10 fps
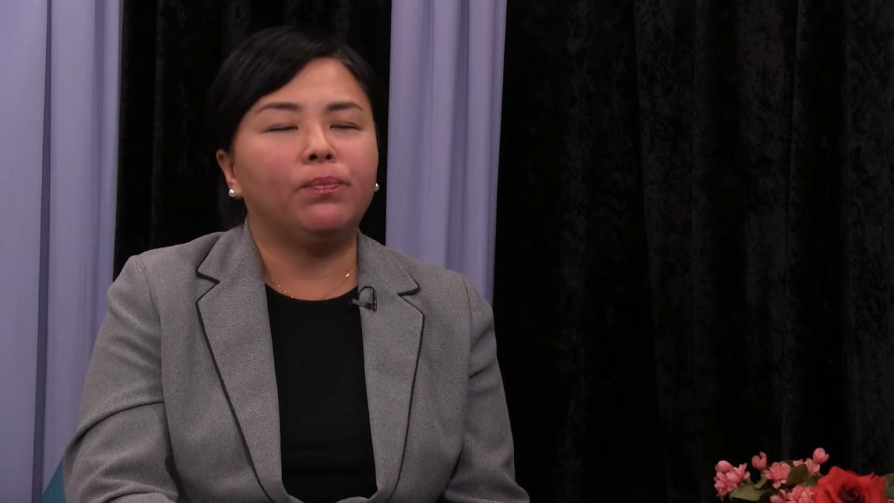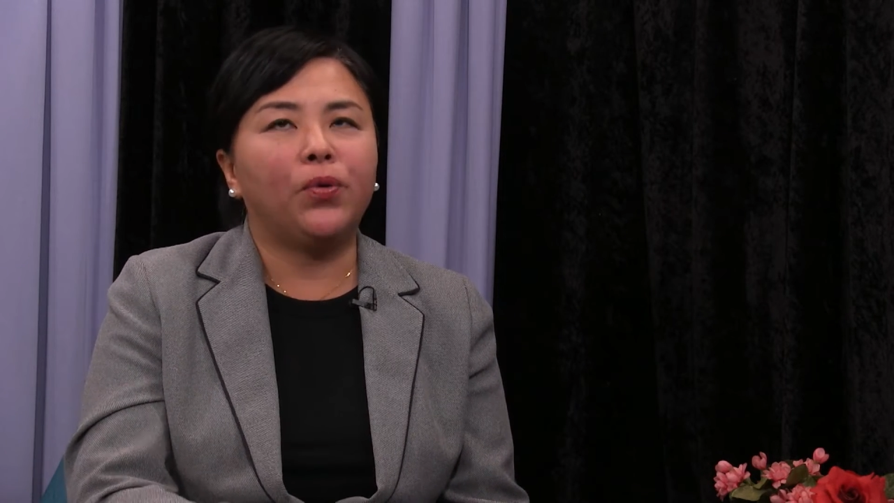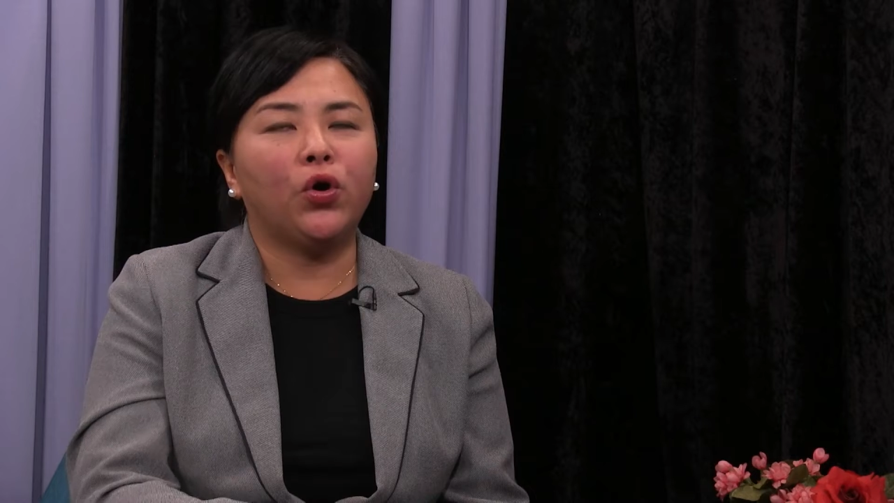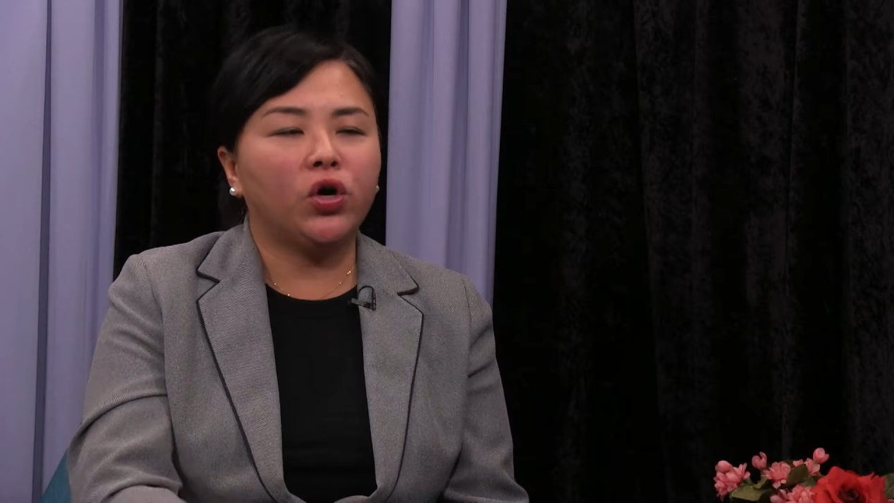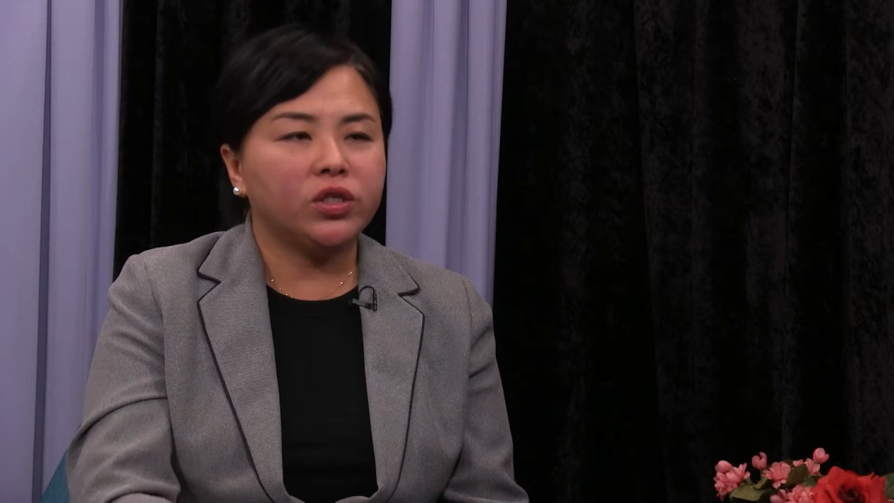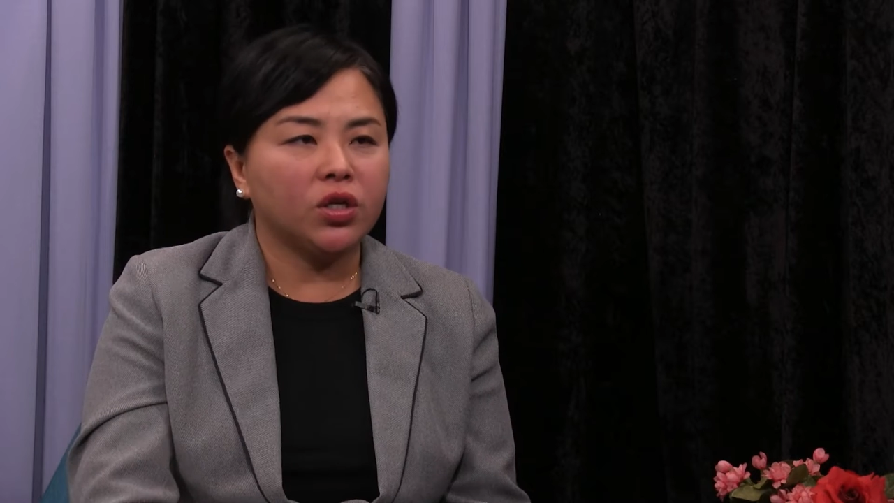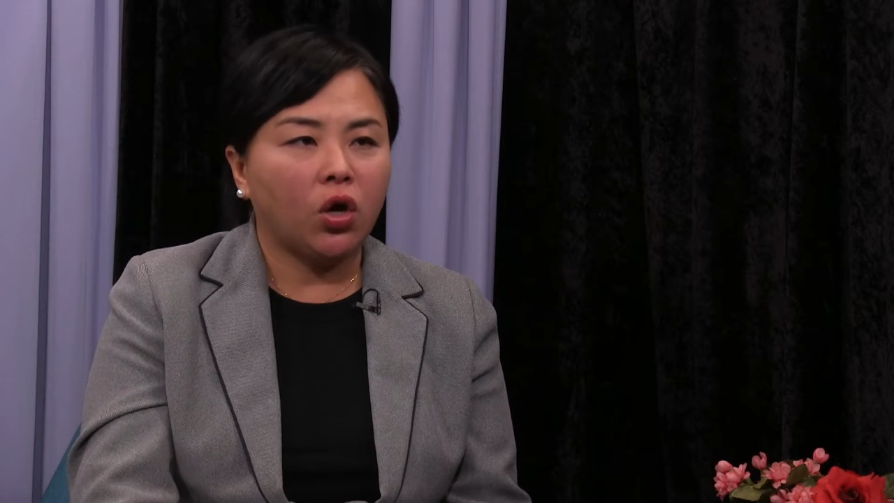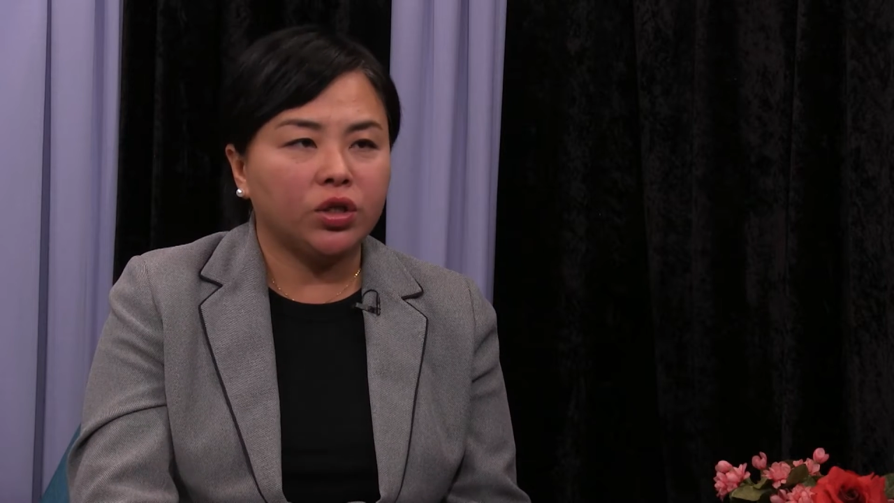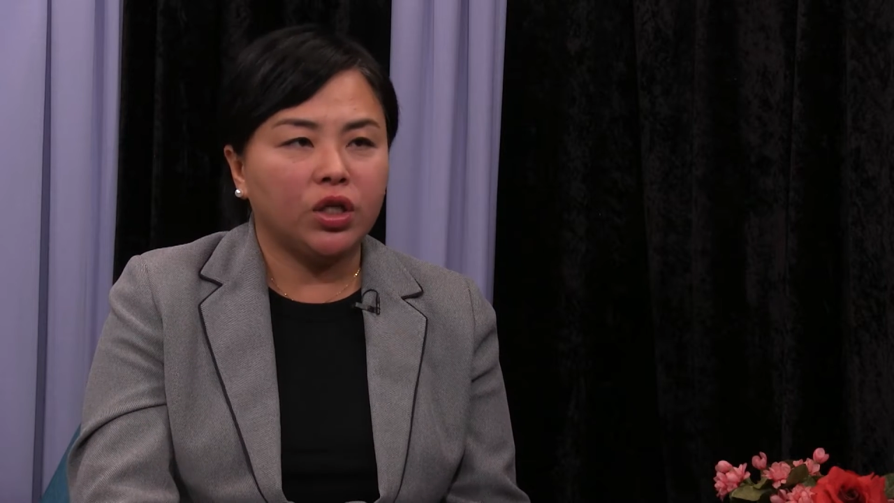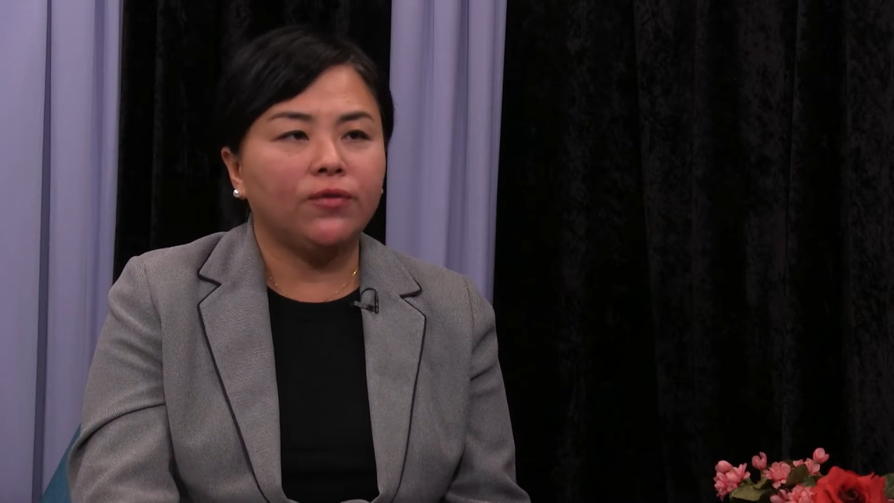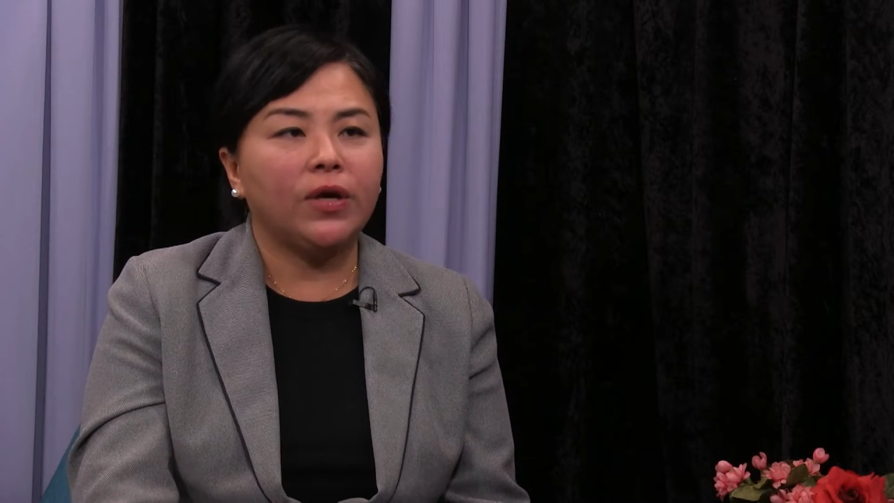burden on the